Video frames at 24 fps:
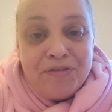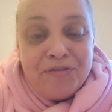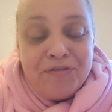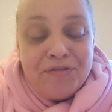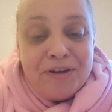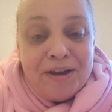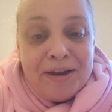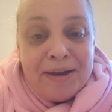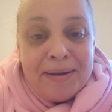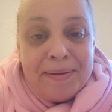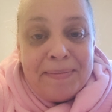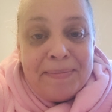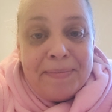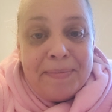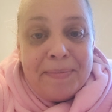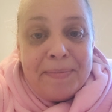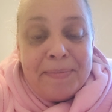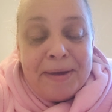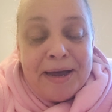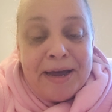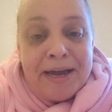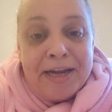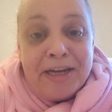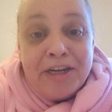from
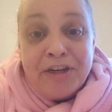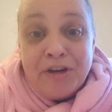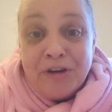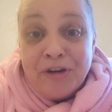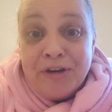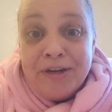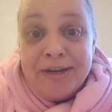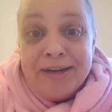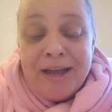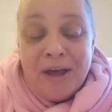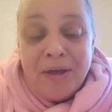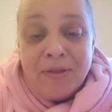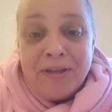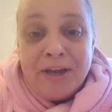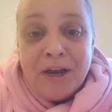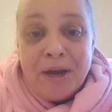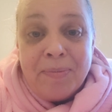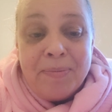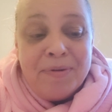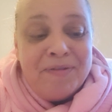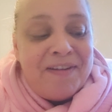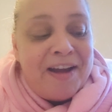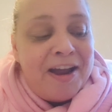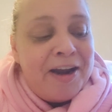my current healthcare
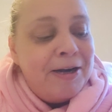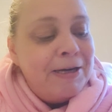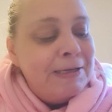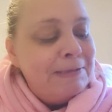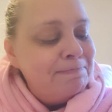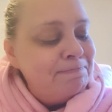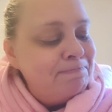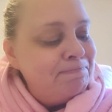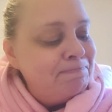provider.